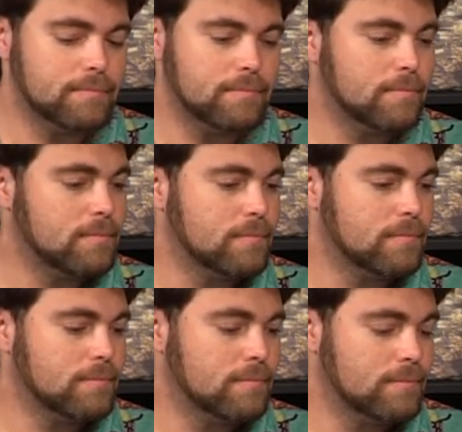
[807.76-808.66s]

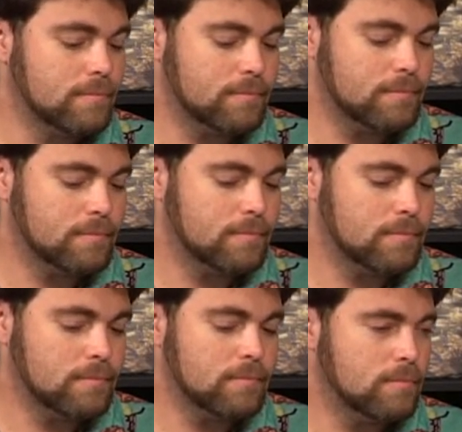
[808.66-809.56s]

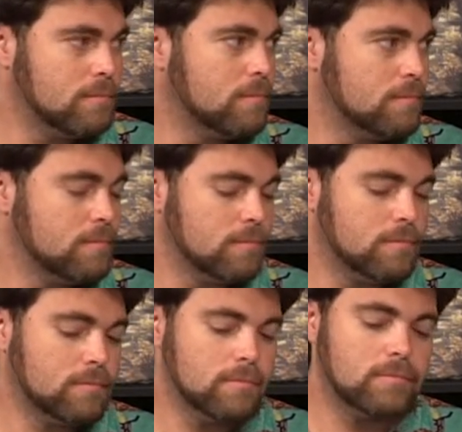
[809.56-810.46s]

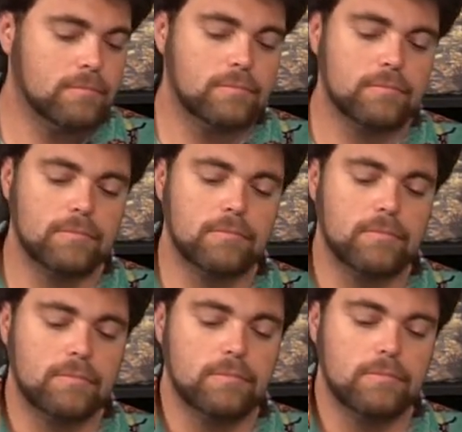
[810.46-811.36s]
No words are spoken by the person on screen.